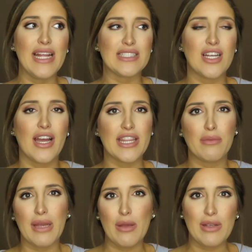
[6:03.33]
It's not like
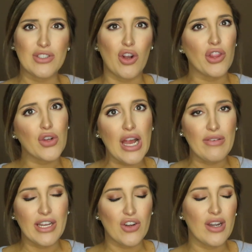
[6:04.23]
the babies aren't
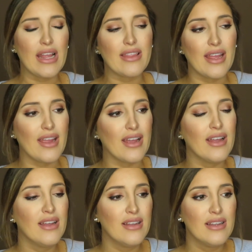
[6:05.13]
thriving or
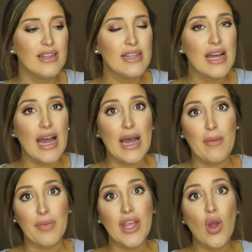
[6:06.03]
anything.
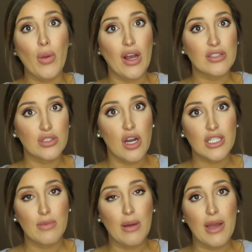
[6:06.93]
We also
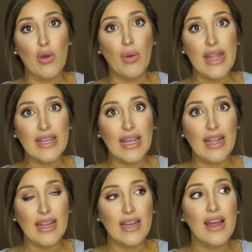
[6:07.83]
talked about my weight
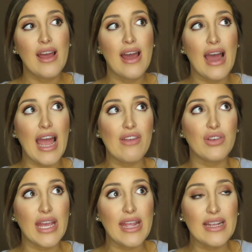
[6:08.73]
gain.
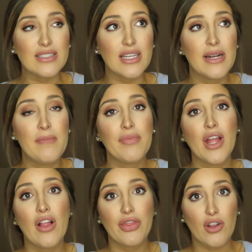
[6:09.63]
I've gained
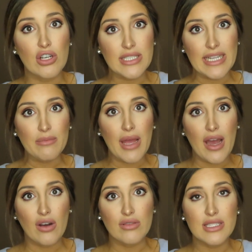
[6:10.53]
13
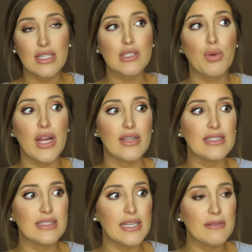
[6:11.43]
pounds this
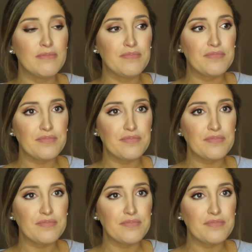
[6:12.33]
pregnancy